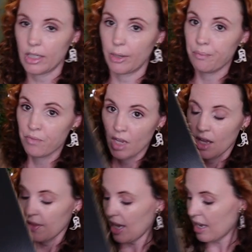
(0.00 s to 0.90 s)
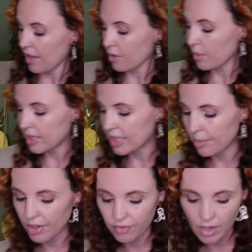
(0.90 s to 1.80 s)
So they had other ones
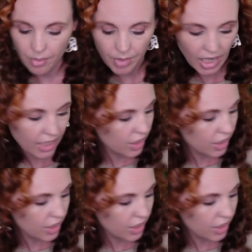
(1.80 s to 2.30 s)
to pick from, but I